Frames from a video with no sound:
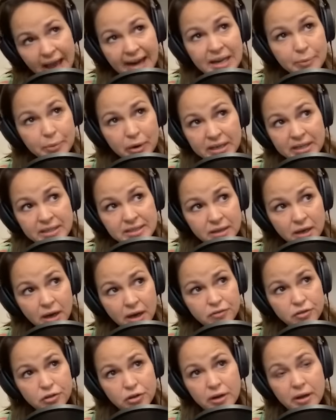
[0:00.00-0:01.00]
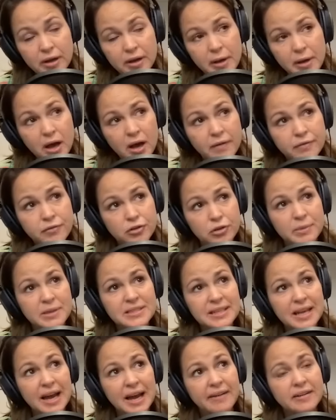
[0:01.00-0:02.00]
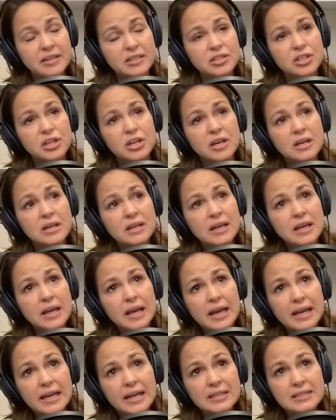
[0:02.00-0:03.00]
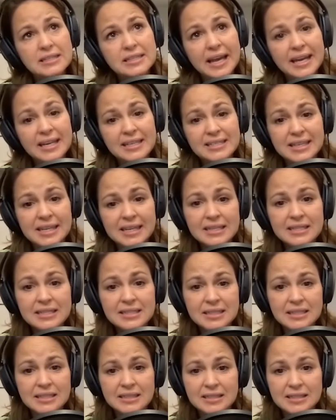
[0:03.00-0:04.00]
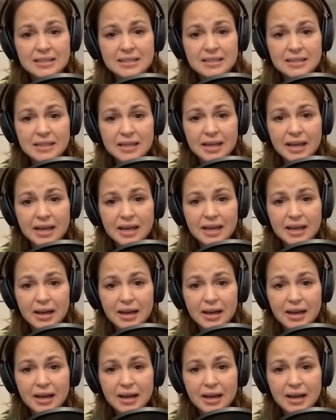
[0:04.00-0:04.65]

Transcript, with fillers: any pregnancy after after a miscarriage it takes the innocence